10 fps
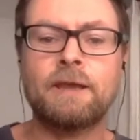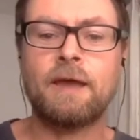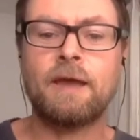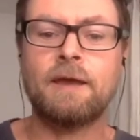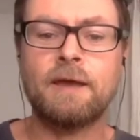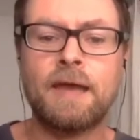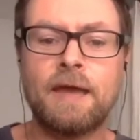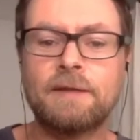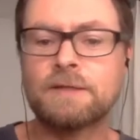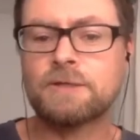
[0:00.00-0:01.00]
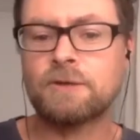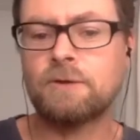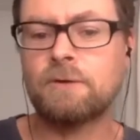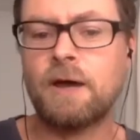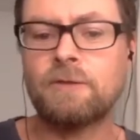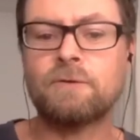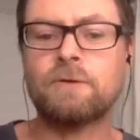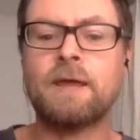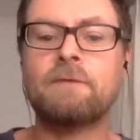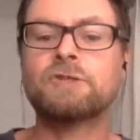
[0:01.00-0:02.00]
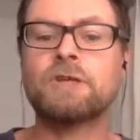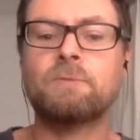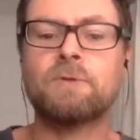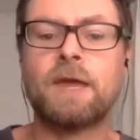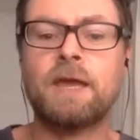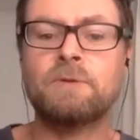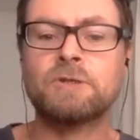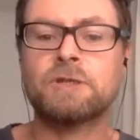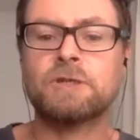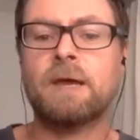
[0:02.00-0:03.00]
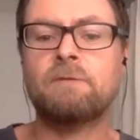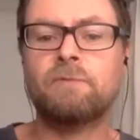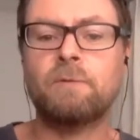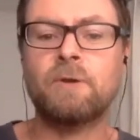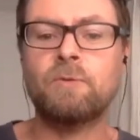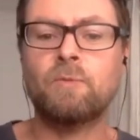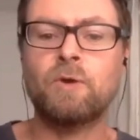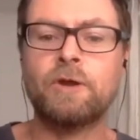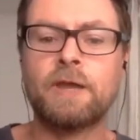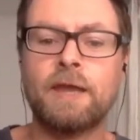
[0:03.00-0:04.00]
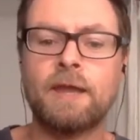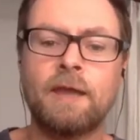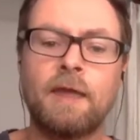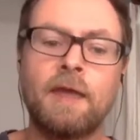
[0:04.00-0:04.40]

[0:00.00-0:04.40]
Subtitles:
And so I thought I'd have a chat with Hamish about remote working